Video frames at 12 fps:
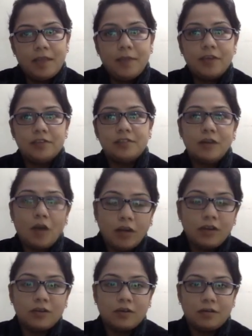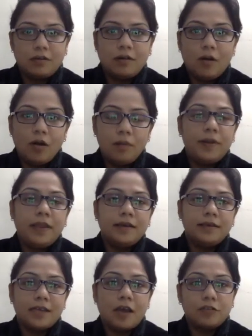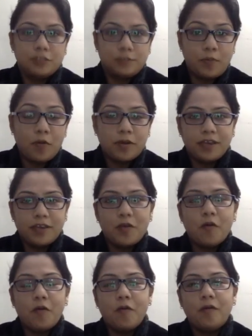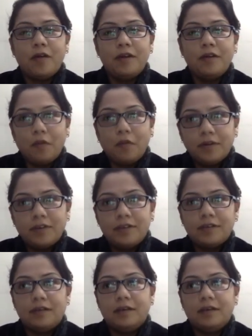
because not all players are outspoken, or not.